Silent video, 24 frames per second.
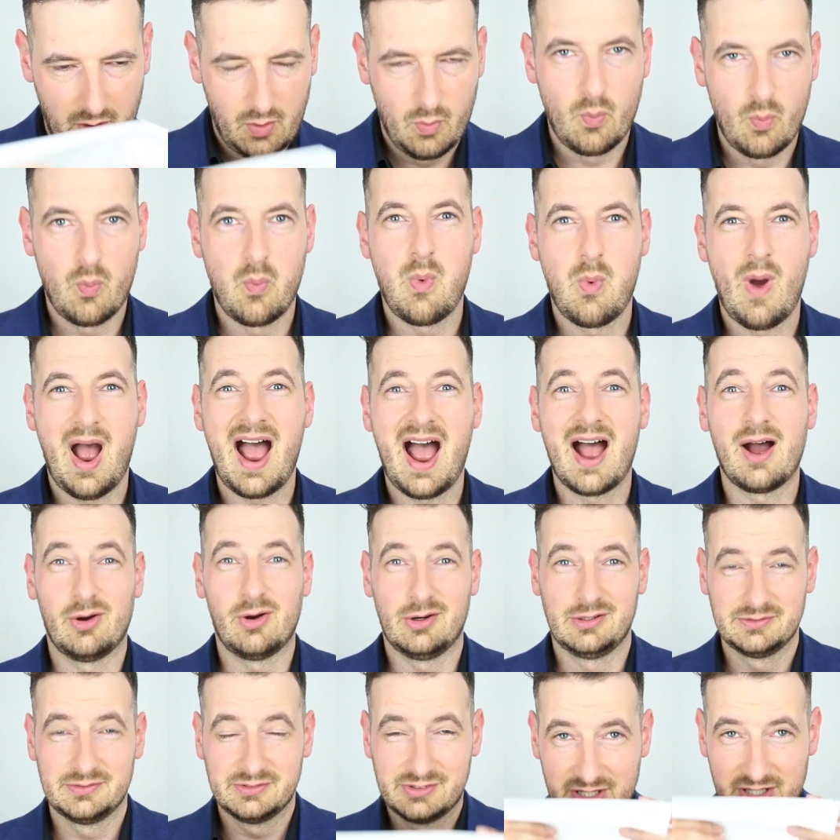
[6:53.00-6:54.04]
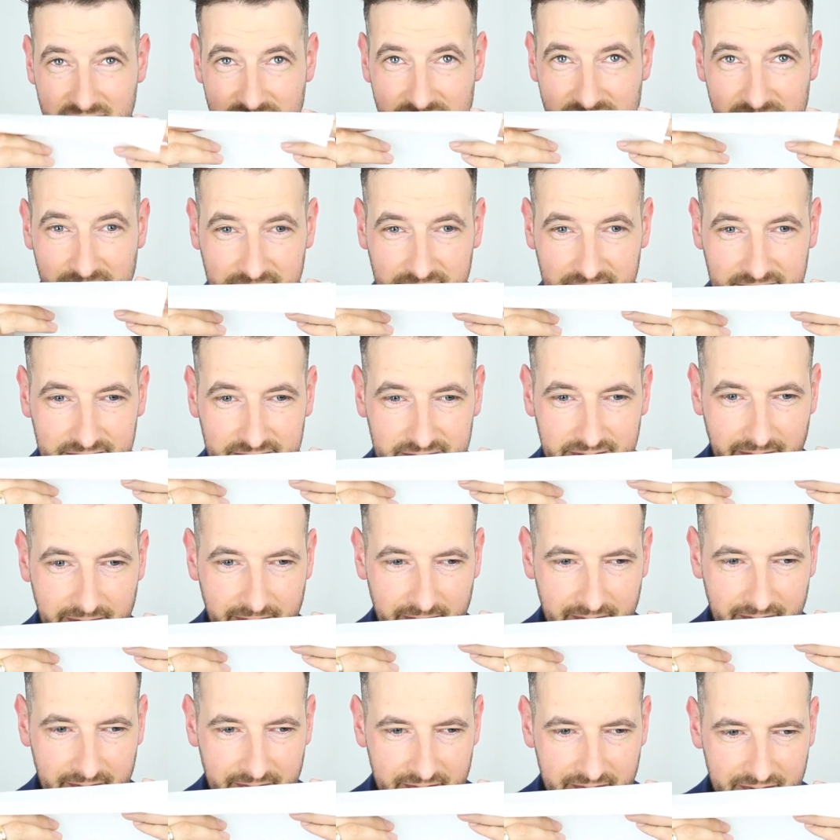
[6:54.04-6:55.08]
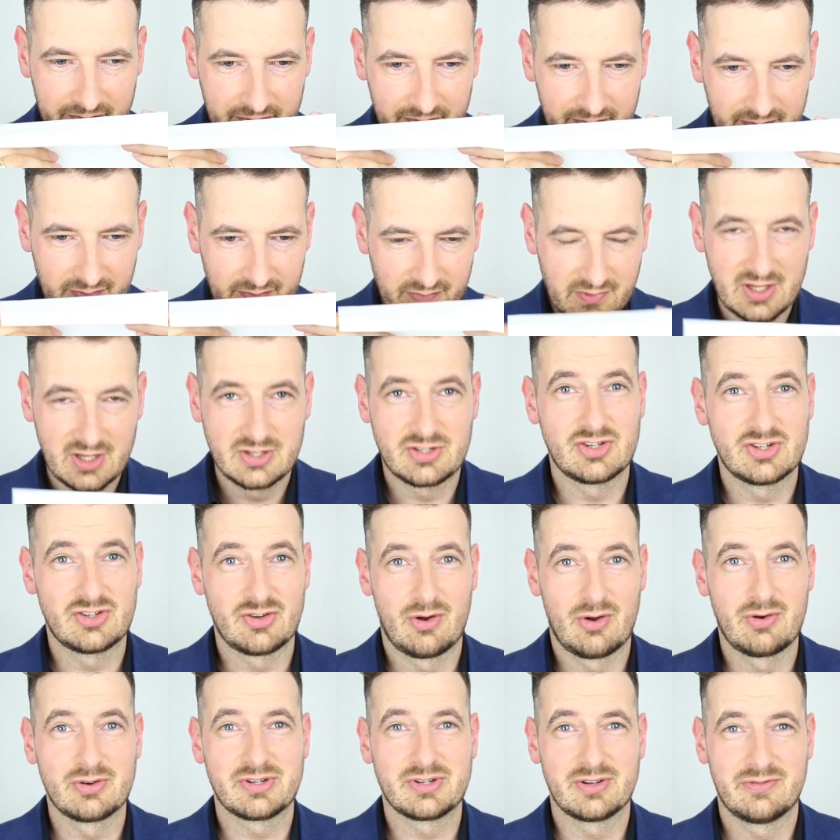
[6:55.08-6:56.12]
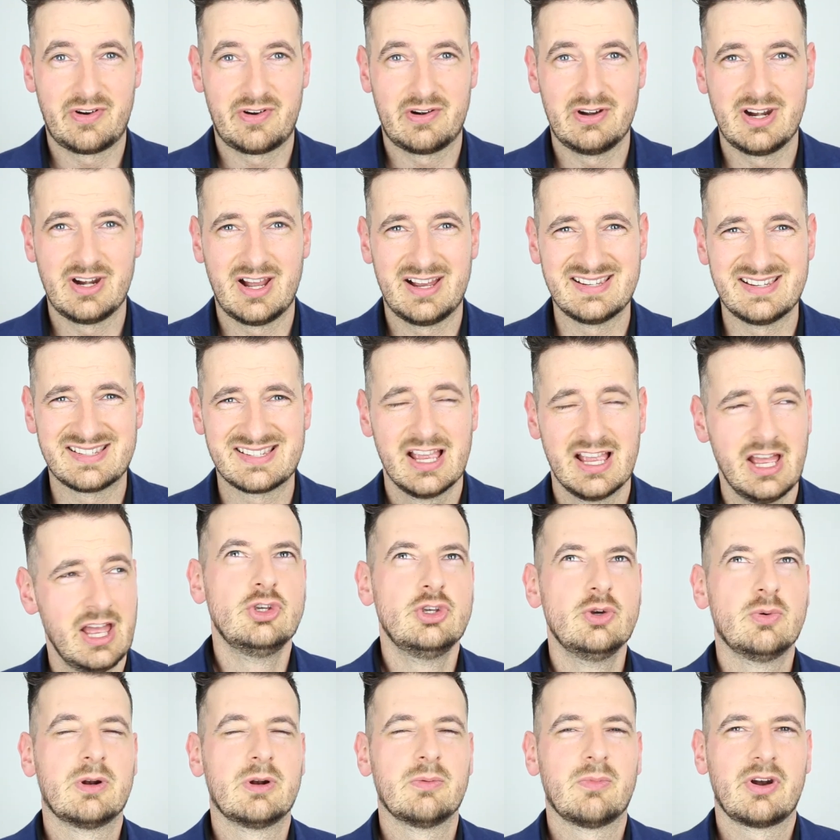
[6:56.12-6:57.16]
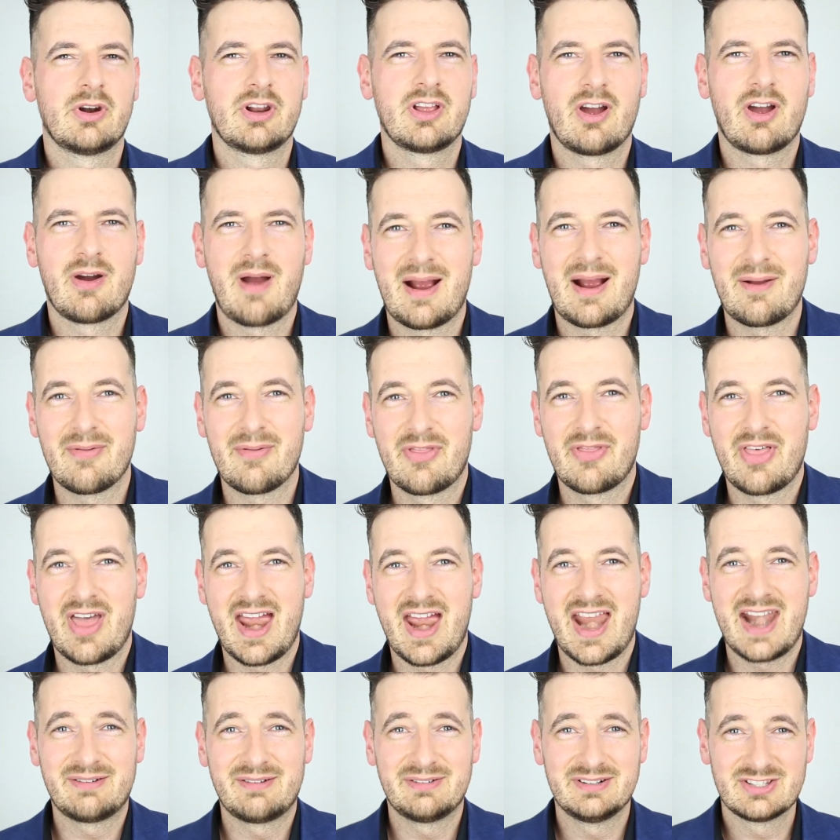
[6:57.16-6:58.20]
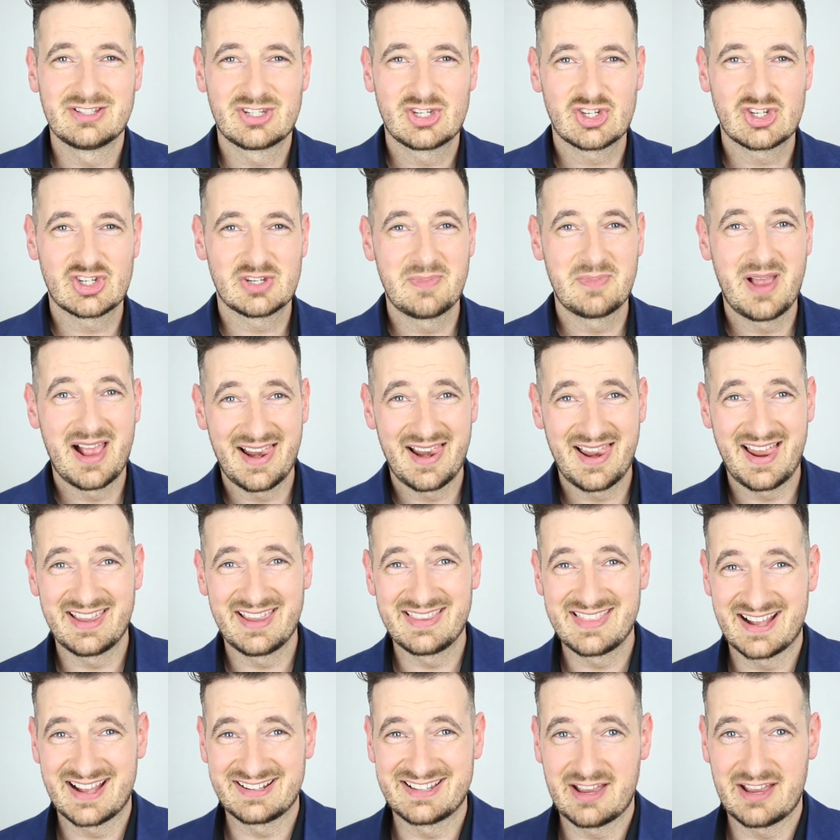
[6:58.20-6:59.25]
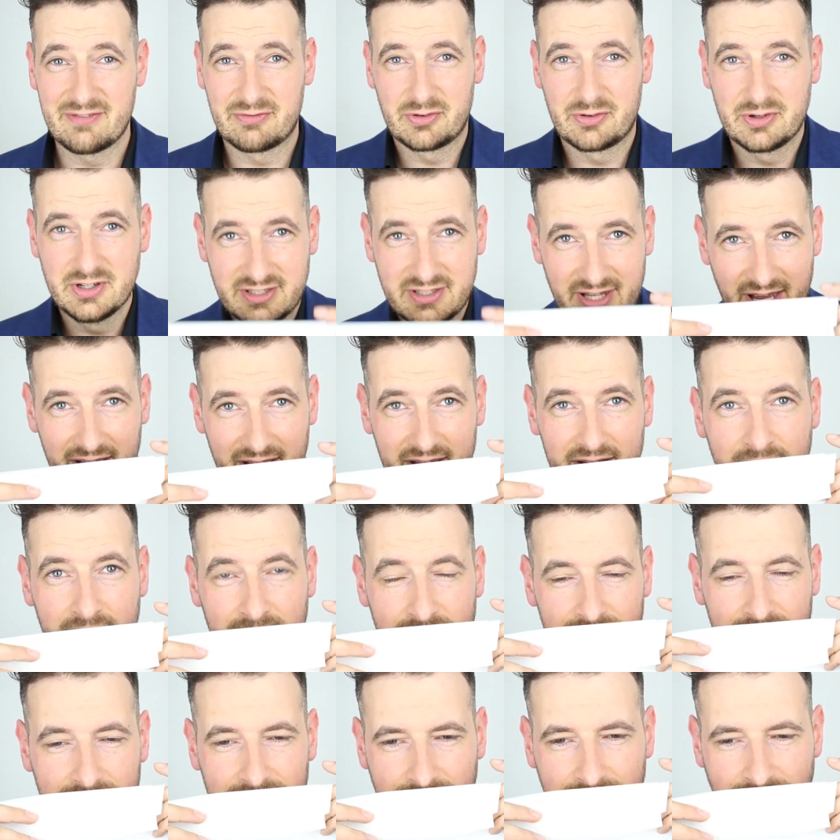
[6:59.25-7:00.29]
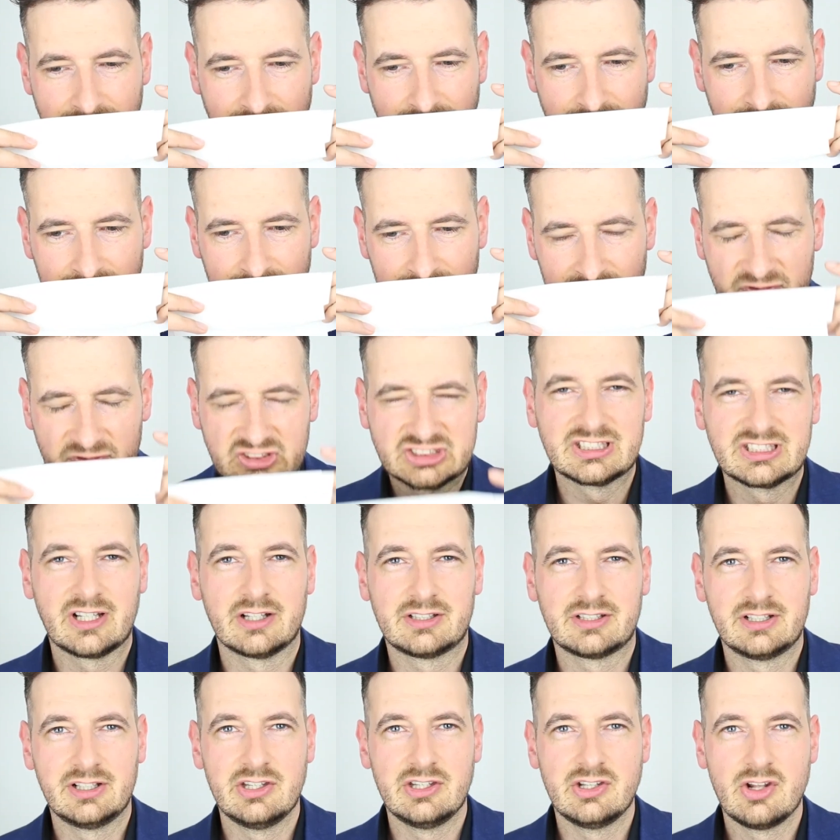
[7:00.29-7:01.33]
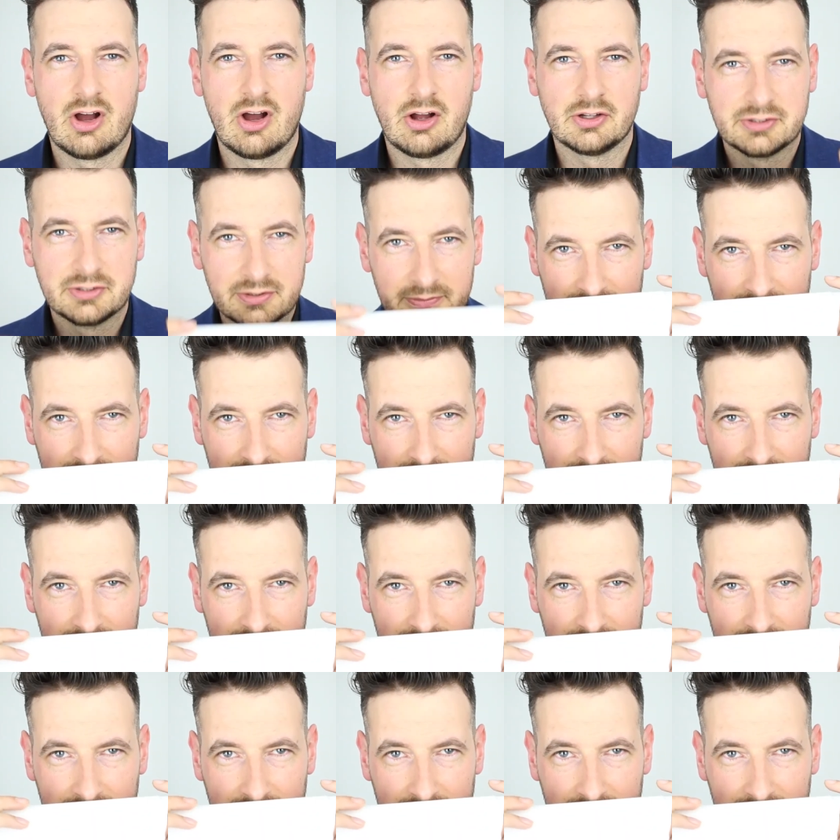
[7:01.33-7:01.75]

Wow, this is also very nice. You wouldn't want to go out there and smell like that every day. Certainly not.